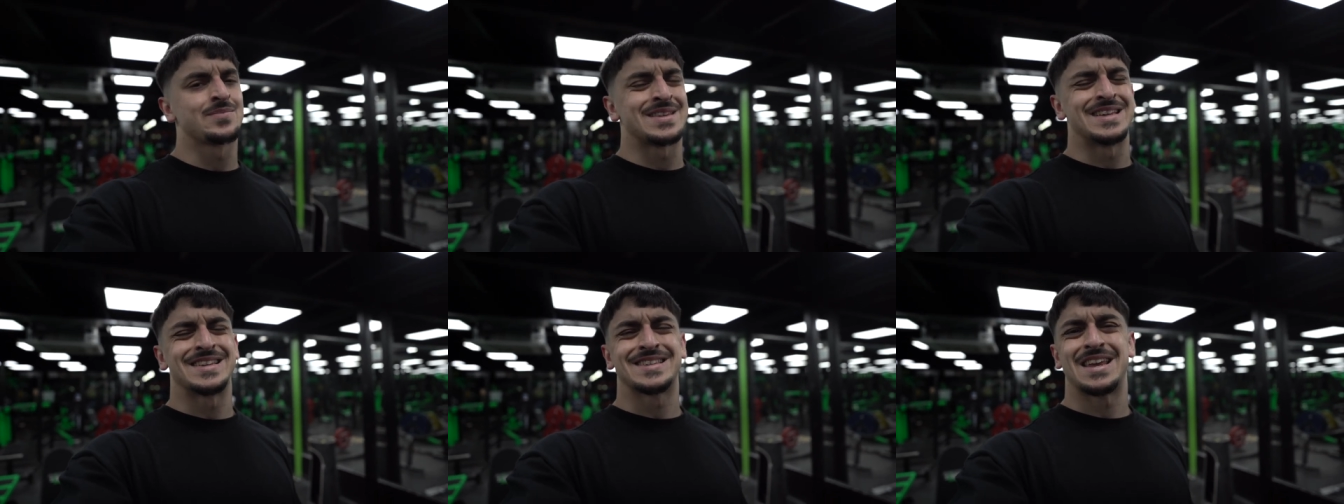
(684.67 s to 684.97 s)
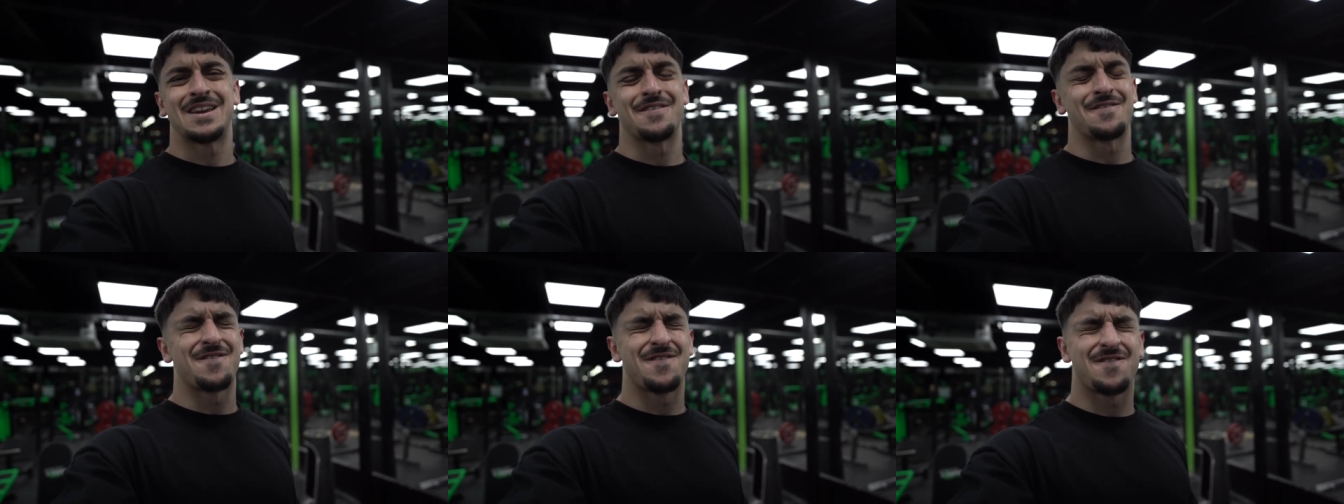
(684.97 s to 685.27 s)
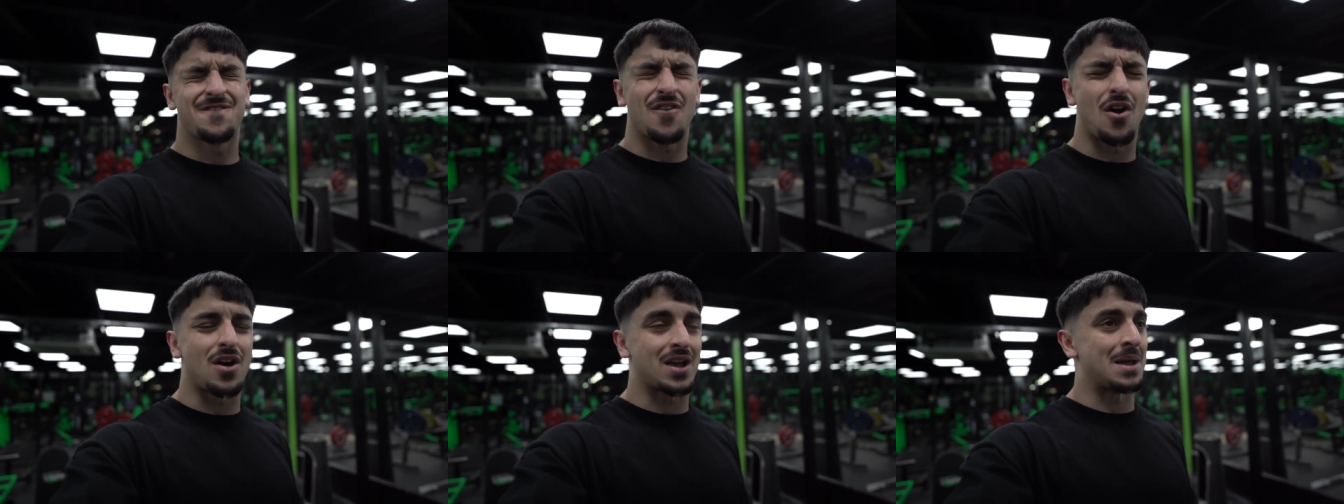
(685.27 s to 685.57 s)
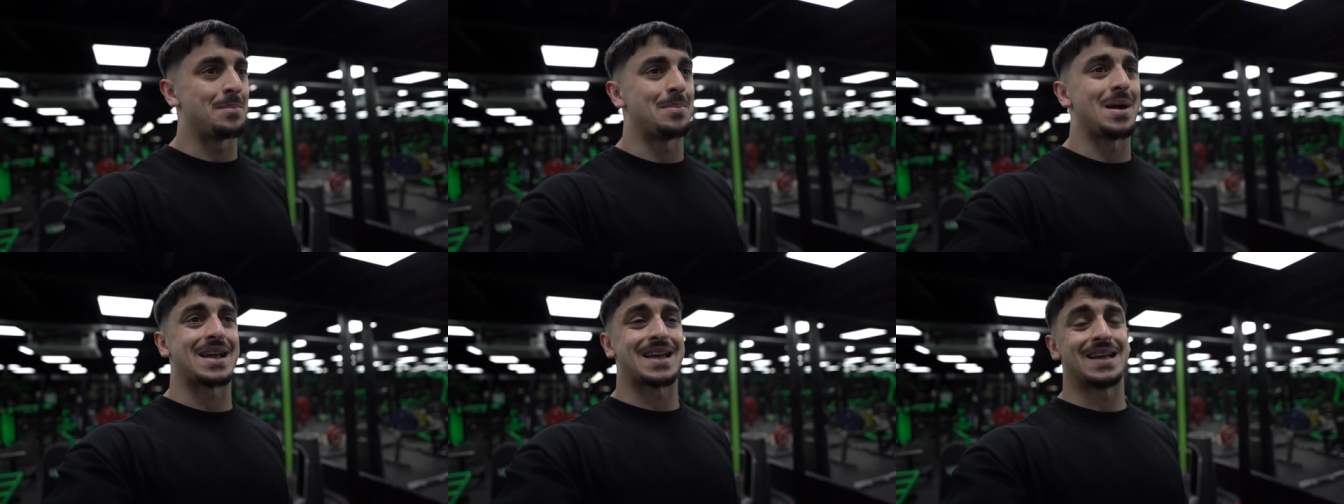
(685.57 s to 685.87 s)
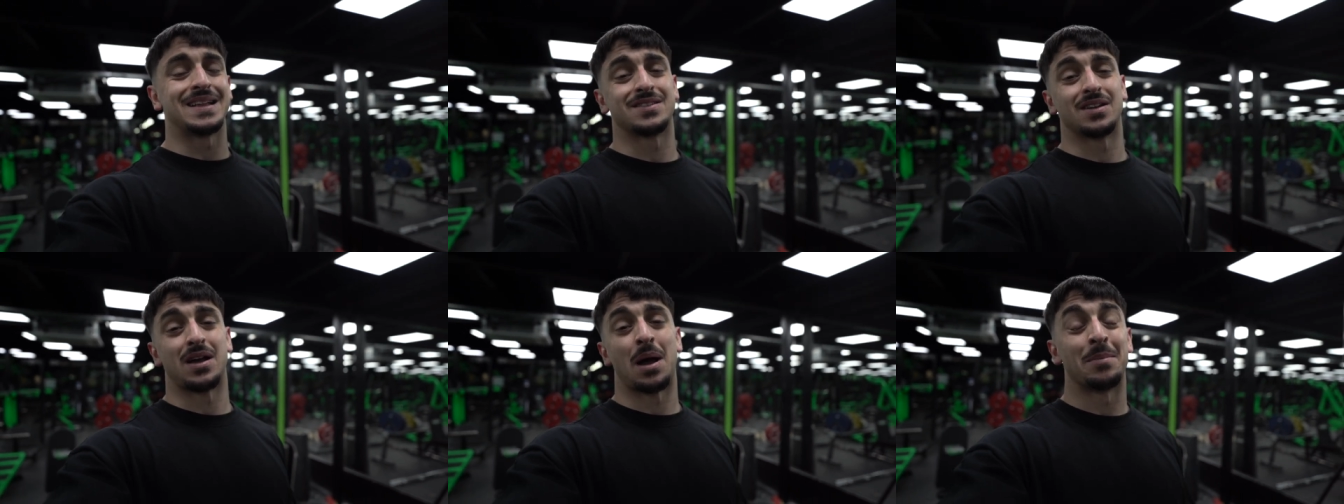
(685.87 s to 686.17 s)
Let's get fucking back
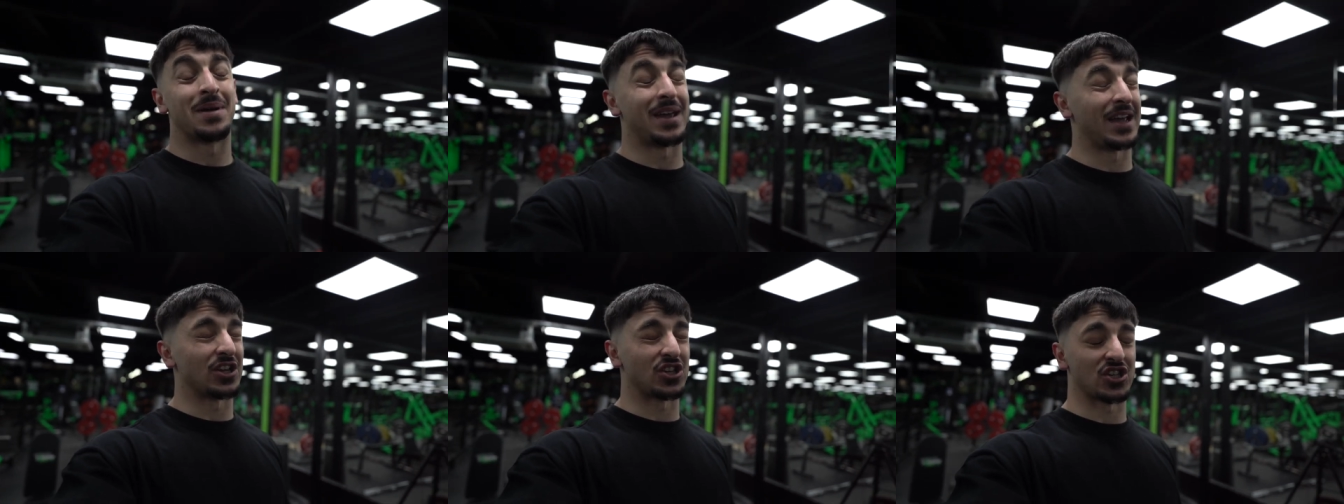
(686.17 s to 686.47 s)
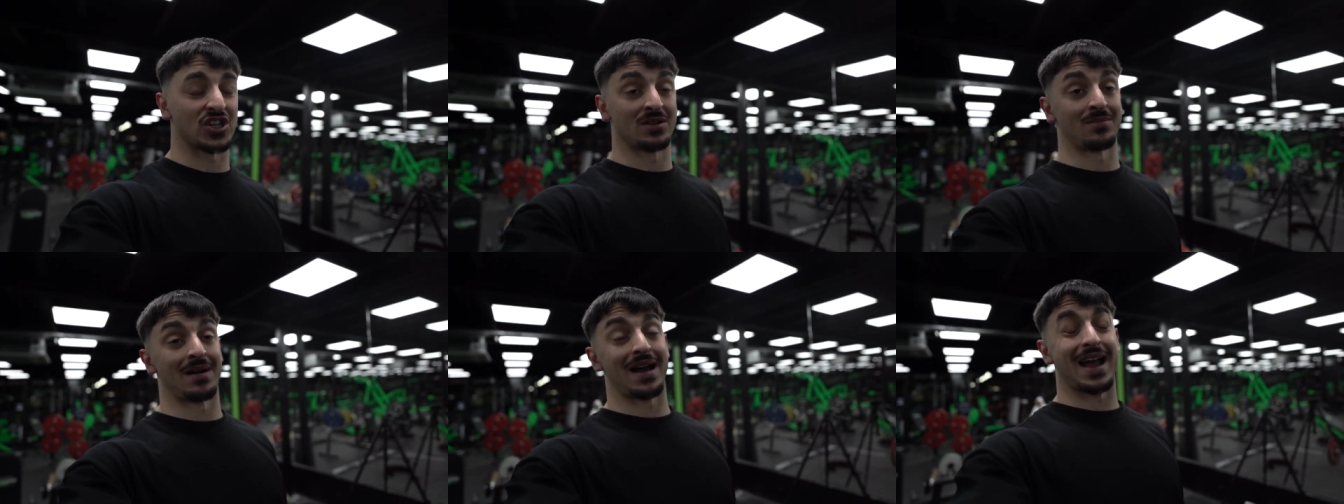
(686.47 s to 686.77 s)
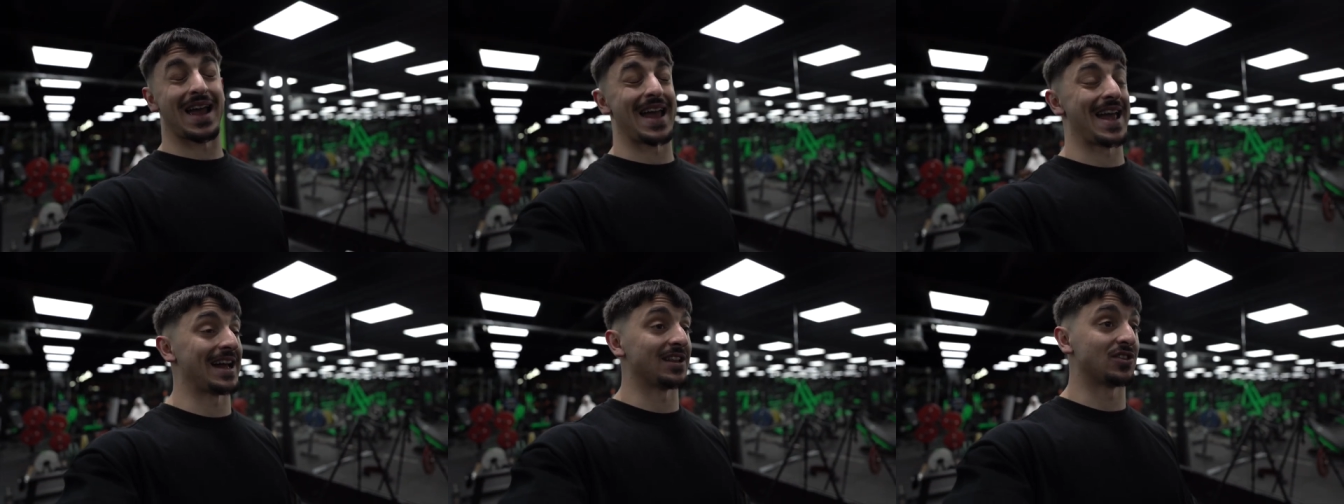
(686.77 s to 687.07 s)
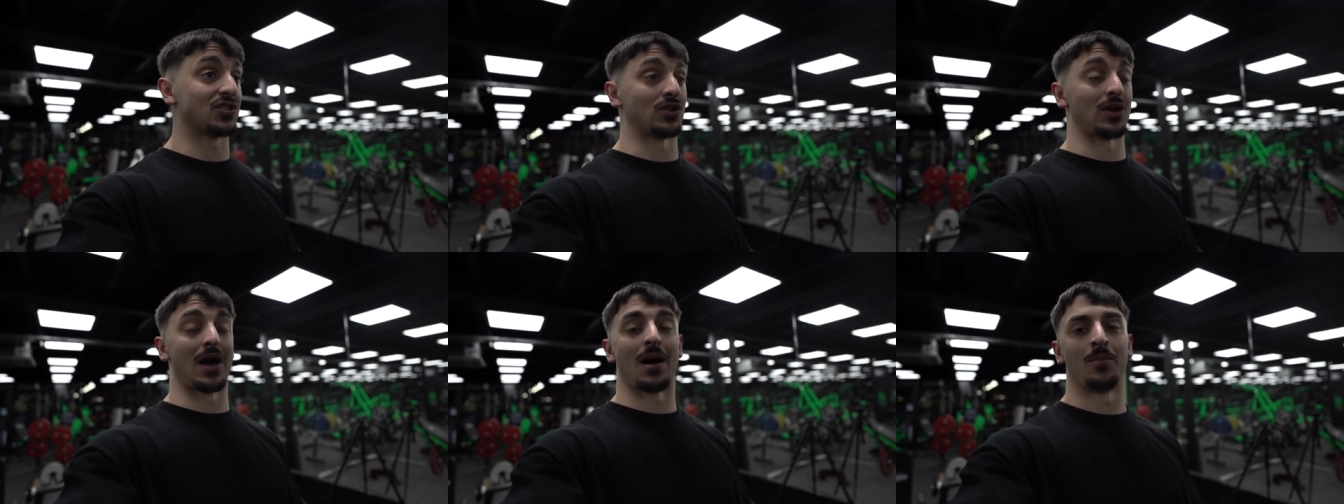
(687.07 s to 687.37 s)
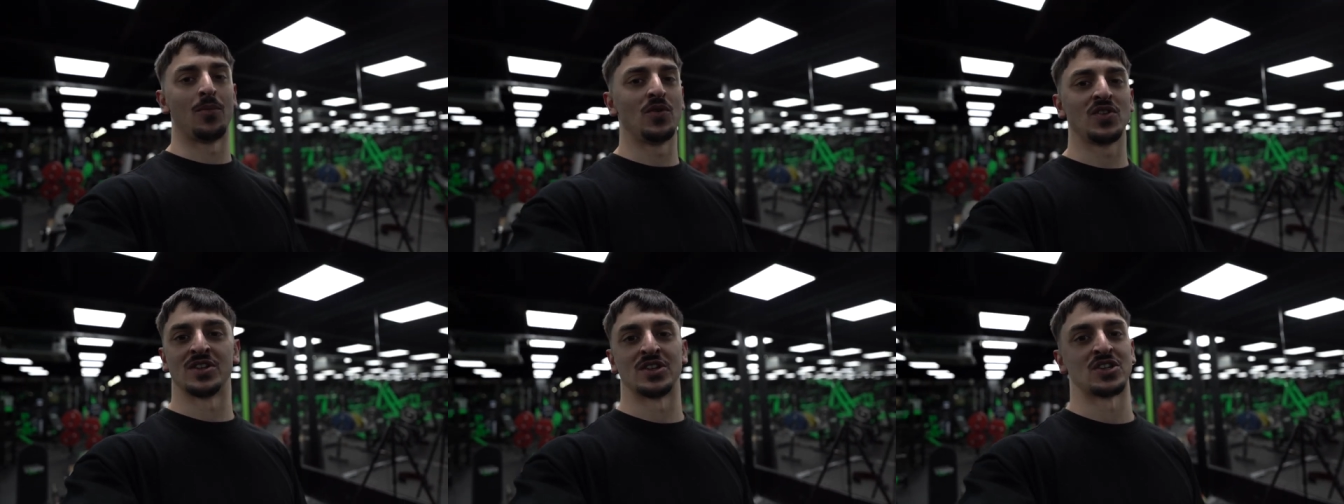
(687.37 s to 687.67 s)
into it. I'm itching, my head's,
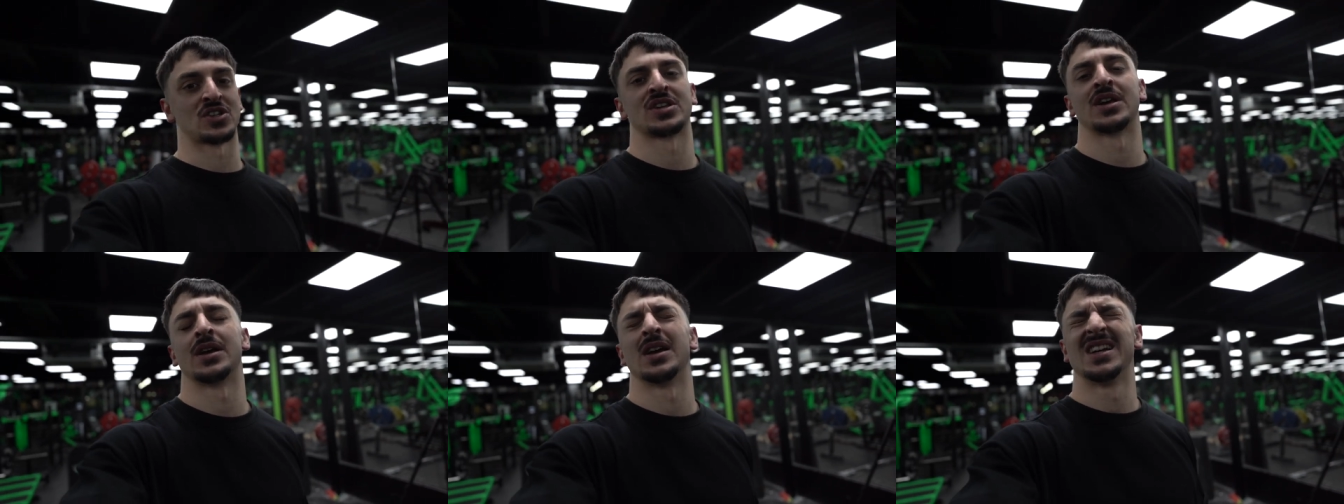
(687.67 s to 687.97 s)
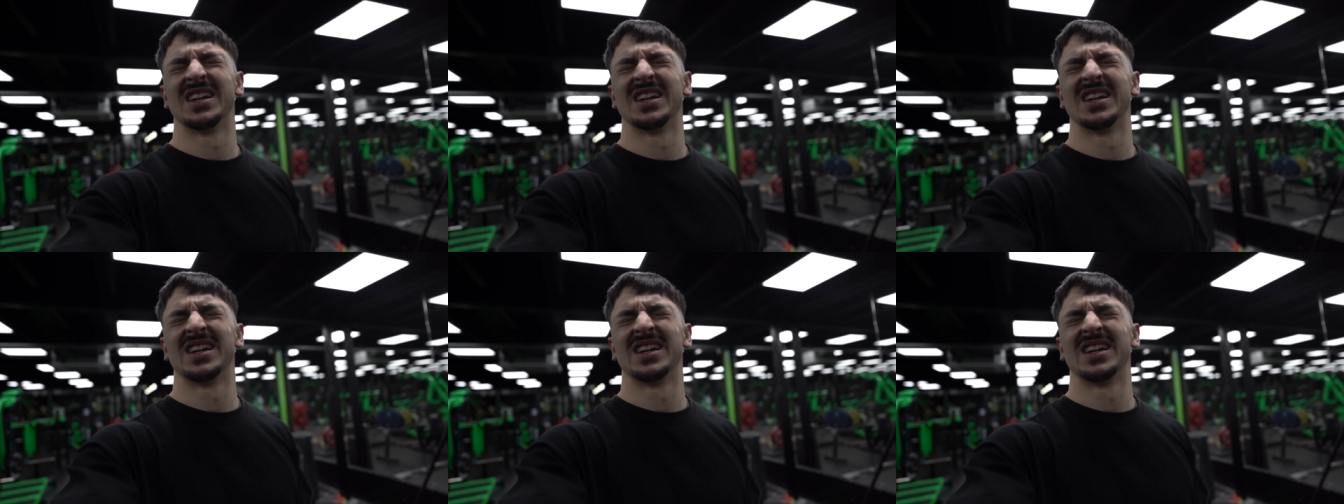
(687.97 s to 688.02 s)
I'm losing the shit.